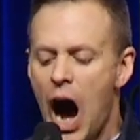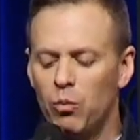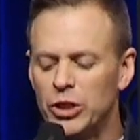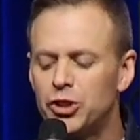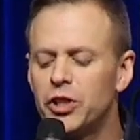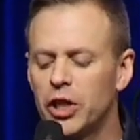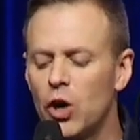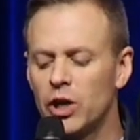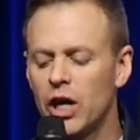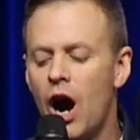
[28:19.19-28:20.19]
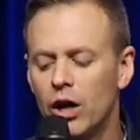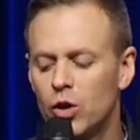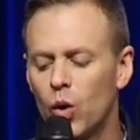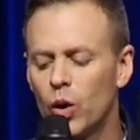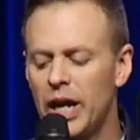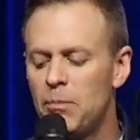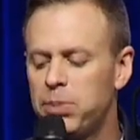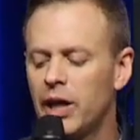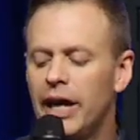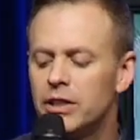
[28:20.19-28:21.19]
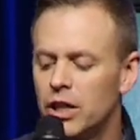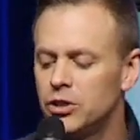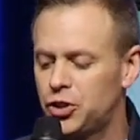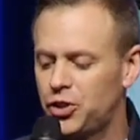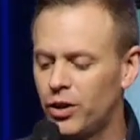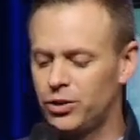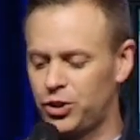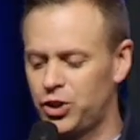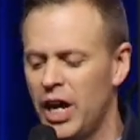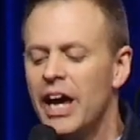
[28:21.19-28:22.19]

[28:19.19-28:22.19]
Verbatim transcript: I want you to go to Concord and plant a church.